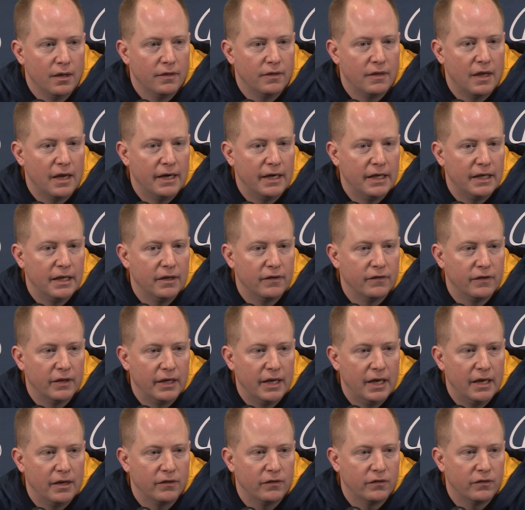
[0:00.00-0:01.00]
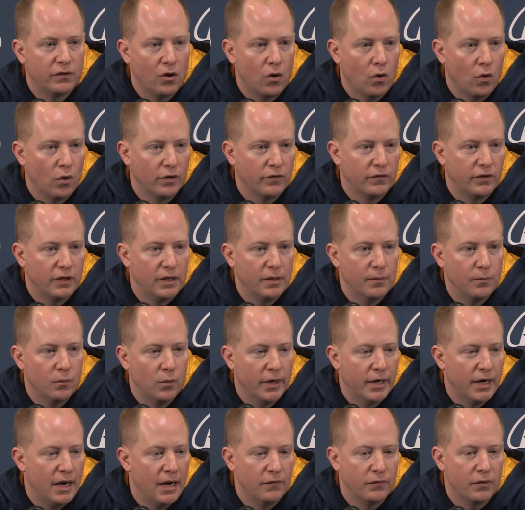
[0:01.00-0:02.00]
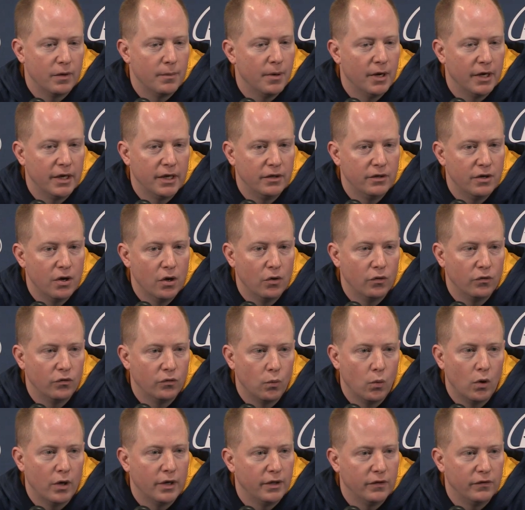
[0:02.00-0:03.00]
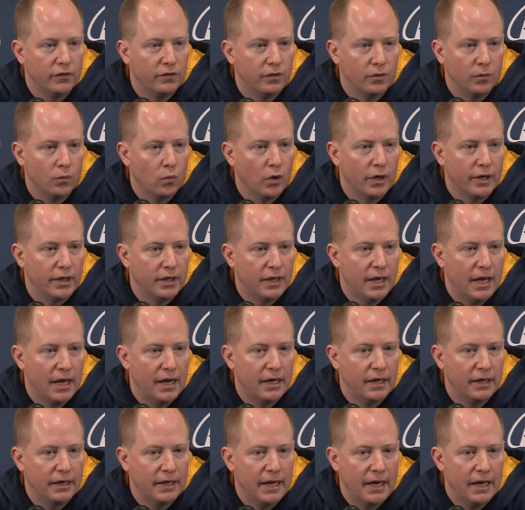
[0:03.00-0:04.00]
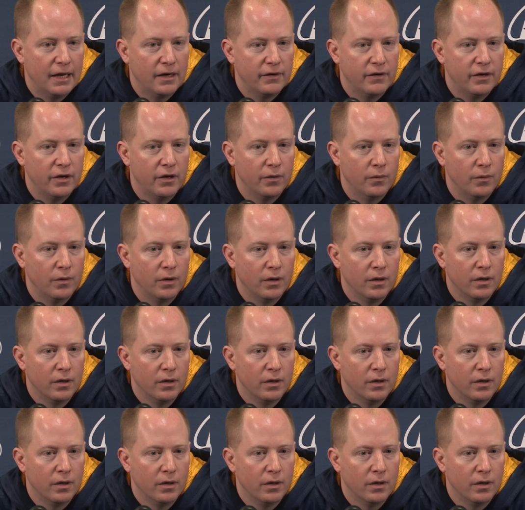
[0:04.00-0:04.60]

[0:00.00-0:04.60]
than he is against our team when everybody knows what he's what he can and can't do.